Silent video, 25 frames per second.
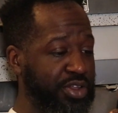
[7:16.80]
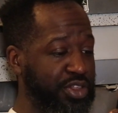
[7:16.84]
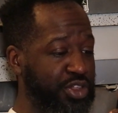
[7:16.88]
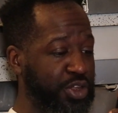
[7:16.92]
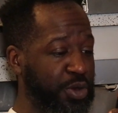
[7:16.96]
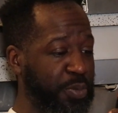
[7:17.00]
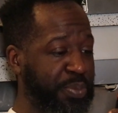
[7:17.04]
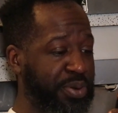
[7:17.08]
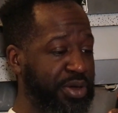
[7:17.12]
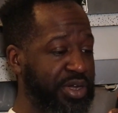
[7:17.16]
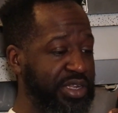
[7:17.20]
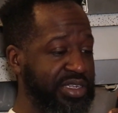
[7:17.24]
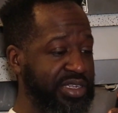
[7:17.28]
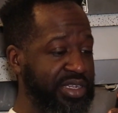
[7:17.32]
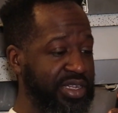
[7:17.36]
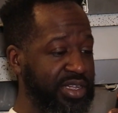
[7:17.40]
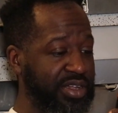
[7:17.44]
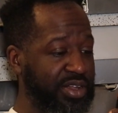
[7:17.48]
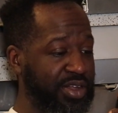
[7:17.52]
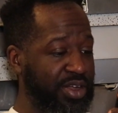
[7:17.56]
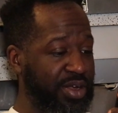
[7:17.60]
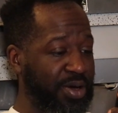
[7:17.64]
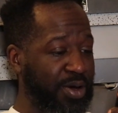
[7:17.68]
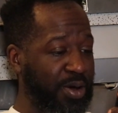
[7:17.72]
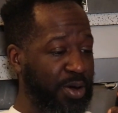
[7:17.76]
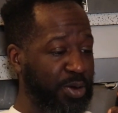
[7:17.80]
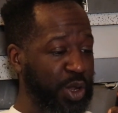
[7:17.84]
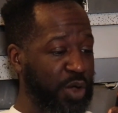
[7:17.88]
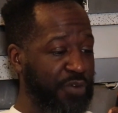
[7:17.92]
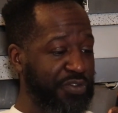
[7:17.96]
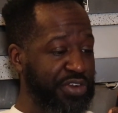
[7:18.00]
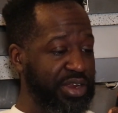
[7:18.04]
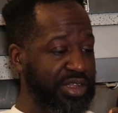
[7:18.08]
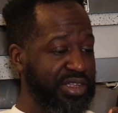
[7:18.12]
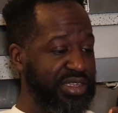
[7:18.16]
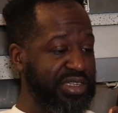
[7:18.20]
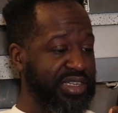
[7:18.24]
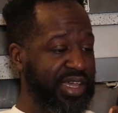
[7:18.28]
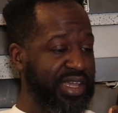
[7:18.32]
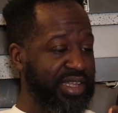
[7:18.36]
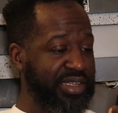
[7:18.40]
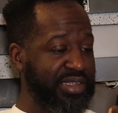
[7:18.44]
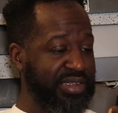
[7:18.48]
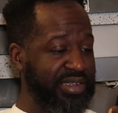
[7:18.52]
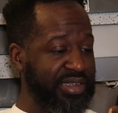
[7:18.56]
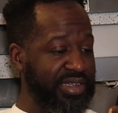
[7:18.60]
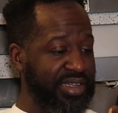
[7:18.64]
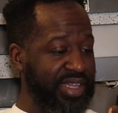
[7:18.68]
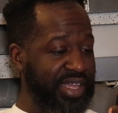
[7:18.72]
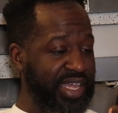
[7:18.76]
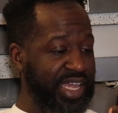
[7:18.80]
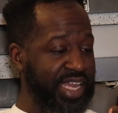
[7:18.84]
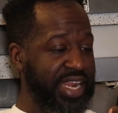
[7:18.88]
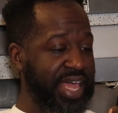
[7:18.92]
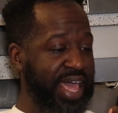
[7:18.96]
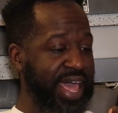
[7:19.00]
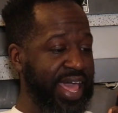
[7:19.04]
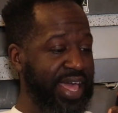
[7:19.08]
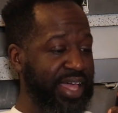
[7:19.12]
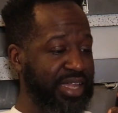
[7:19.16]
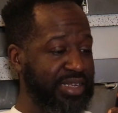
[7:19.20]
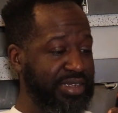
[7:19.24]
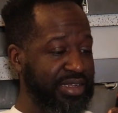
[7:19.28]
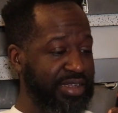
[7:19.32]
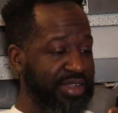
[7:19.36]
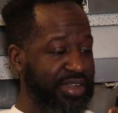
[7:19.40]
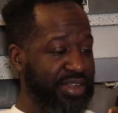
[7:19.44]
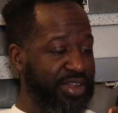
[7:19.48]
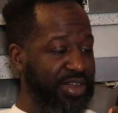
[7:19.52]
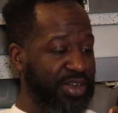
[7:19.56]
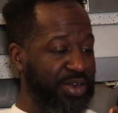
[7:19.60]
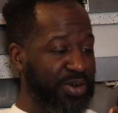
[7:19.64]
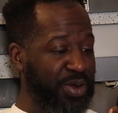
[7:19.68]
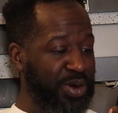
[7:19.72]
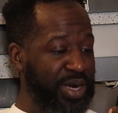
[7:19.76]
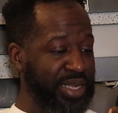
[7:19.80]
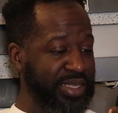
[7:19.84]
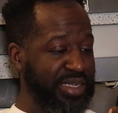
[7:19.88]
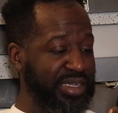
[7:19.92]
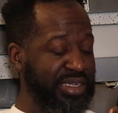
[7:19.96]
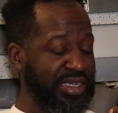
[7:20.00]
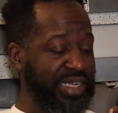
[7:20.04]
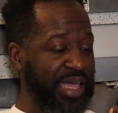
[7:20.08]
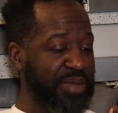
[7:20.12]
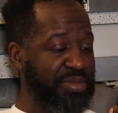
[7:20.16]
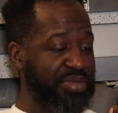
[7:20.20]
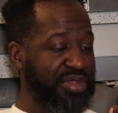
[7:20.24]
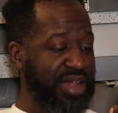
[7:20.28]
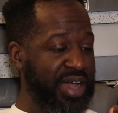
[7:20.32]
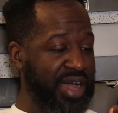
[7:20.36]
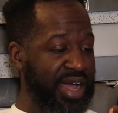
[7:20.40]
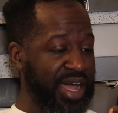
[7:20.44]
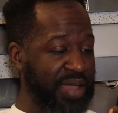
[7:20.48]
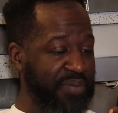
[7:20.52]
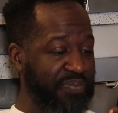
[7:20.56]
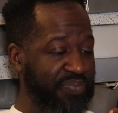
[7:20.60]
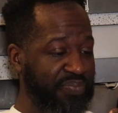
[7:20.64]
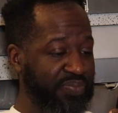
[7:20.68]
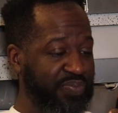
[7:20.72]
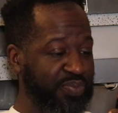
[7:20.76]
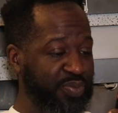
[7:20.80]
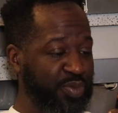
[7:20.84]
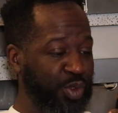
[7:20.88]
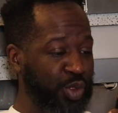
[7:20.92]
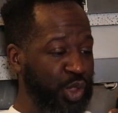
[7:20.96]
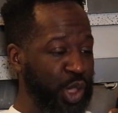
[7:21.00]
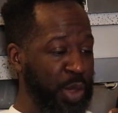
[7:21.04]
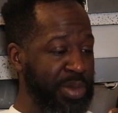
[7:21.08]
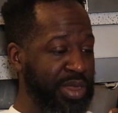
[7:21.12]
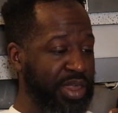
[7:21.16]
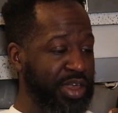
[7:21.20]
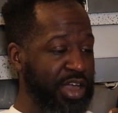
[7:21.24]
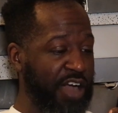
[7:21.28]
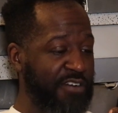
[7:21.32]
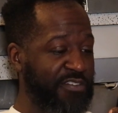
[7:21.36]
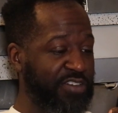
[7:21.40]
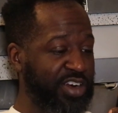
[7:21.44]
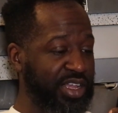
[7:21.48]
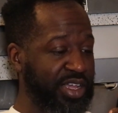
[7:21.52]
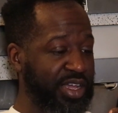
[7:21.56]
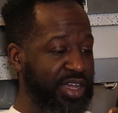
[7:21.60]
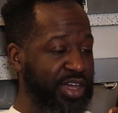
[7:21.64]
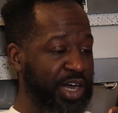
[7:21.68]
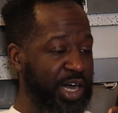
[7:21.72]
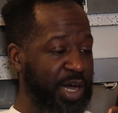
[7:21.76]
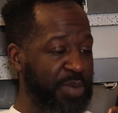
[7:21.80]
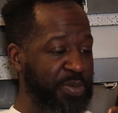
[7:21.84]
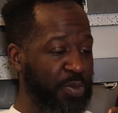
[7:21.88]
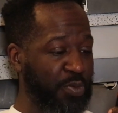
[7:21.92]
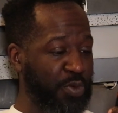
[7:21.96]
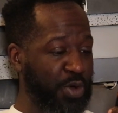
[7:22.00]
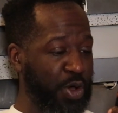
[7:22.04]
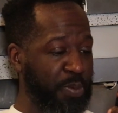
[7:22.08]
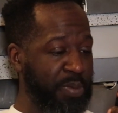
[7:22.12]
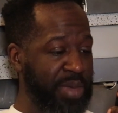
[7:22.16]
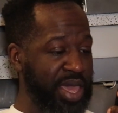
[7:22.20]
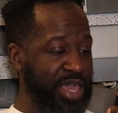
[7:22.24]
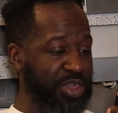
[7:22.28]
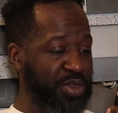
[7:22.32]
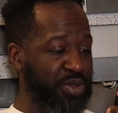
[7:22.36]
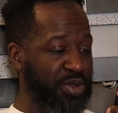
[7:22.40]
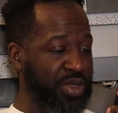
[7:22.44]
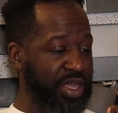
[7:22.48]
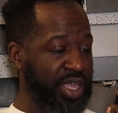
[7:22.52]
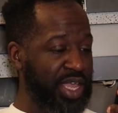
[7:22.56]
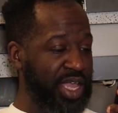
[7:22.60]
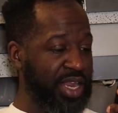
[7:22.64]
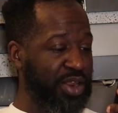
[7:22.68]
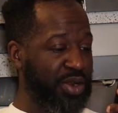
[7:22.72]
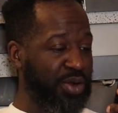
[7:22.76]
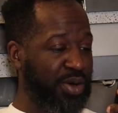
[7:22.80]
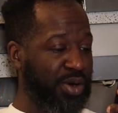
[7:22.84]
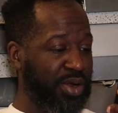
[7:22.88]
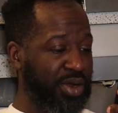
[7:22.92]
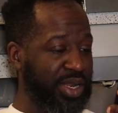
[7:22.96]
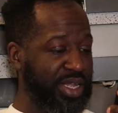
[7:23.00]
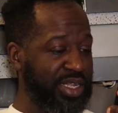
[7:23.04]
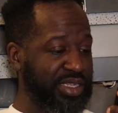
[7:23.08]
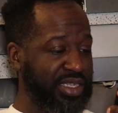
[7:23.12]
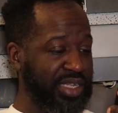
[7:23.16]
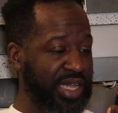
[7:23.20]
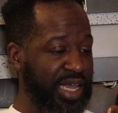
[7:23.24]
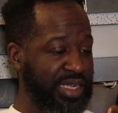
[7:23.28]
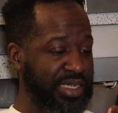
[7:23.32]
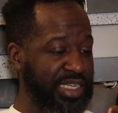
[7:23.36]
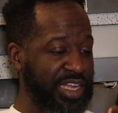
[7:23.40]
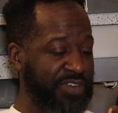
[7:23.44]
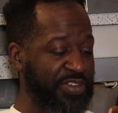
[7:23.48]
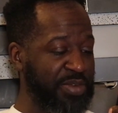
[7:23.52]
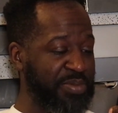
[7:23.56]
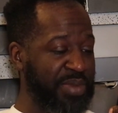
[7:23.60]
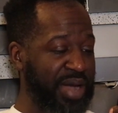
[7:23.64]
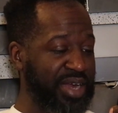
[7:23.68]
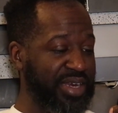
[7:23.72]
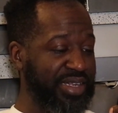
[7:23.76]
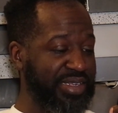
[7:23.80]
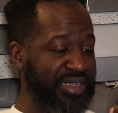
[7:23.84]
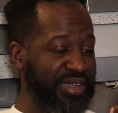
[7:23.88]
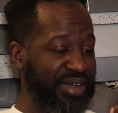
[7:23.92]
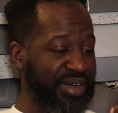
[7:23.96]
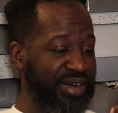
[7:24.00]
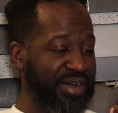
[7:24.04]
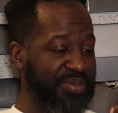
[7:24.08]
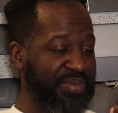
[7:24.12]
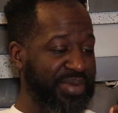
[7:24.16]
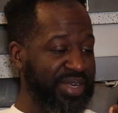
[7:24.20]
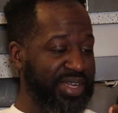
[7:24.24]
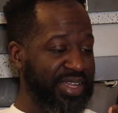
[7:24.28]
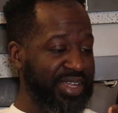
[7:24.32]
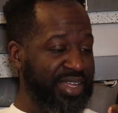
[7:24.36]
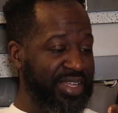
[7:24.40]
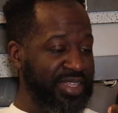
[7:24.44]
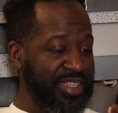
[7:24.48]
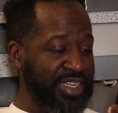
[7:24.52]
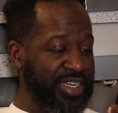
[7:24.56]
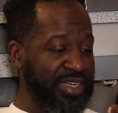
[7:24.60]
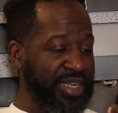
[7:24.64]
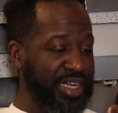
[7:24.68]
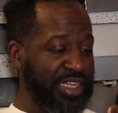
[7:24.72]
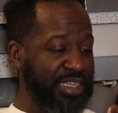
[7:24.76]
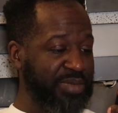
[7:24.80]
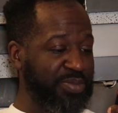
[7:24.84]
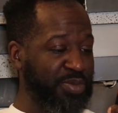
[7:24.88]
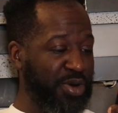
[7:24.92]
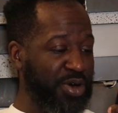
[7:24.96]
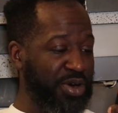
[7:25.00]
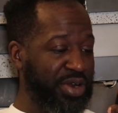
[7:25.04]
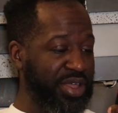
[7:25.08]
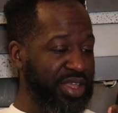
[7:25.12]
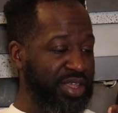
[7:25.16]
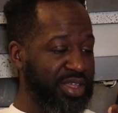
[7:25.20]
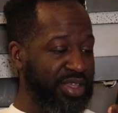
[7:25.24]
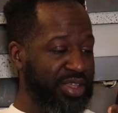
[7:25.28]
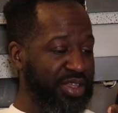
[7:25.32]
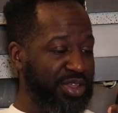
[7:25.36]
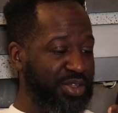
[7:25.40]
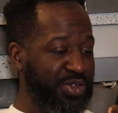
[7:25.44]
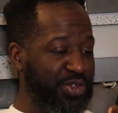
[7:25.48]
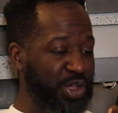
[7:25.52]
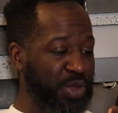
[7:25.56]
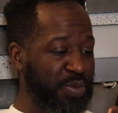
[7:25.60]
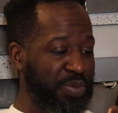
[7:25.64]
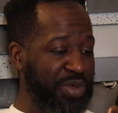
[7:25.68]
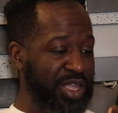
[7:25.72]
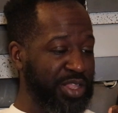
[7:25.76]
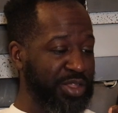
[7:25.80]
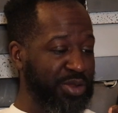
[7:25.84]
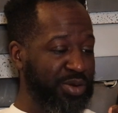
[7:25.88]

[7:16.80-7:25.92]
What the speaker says: your pussy, all over your tits and ass, all at the same time. You'll be covered in cum and we'll make you eat it all and taste everybody's cum. The next morning, you'll be a